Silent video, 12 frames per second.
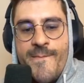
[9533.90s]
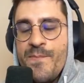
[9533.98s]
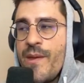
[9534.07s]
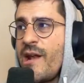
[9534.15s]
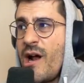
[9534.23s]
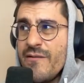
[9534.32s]

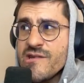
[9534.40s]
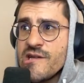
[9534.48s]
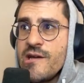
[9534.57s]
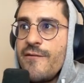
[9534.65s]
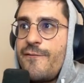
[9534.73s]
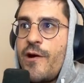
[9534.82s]
And
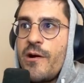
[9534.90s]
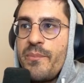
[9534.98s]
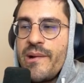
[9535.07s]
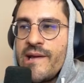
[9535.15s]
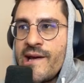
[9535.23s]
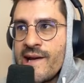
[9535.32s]
obviously, if we are
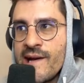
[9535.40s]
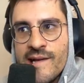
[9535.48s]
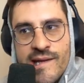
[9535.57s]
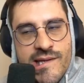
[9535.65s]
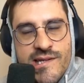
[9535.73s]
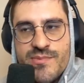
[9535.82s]
building an
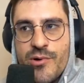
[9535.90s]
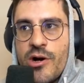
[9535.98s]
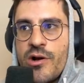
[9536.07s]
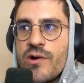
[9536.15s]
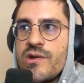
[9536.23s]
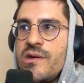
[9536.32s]
analytics
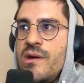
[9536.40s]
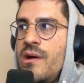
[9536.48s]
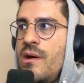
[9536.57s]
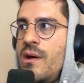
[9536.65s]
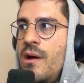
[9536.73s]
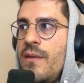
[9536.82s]
product,
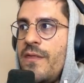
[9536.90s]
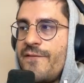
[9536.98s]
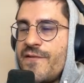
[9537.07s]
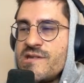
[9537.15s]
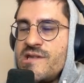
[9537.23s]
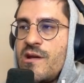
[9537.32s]
the
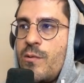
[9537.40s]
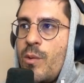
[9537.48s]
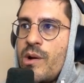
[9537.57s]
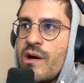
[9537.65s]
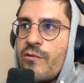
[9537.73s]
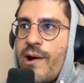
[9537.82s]
first thing we
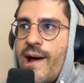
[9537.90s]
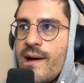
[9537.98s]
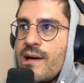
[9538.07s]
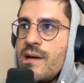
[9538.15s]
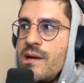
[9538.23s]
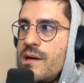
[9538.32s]
want to
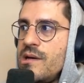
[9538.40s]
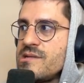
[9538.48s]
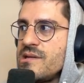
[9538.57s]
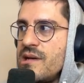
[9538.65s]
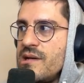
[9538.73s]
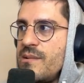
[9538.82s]
crack
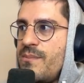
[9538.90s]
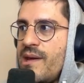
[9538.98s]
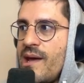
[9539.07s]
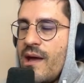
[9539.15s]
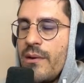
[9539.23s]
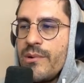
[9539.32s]
is literally being
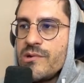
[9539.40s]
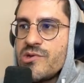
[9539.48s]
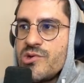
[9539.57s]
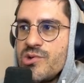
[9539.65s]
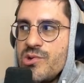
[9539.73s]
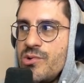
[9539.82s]
able
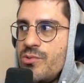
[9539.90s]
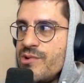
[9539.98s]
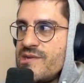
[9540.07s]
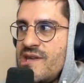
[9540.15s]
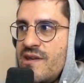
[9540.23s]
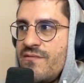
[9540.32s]
to
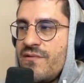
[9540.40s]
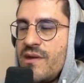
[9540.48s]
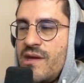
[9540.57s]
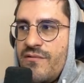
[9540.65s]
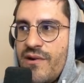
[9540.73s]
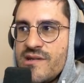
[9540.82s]
receive events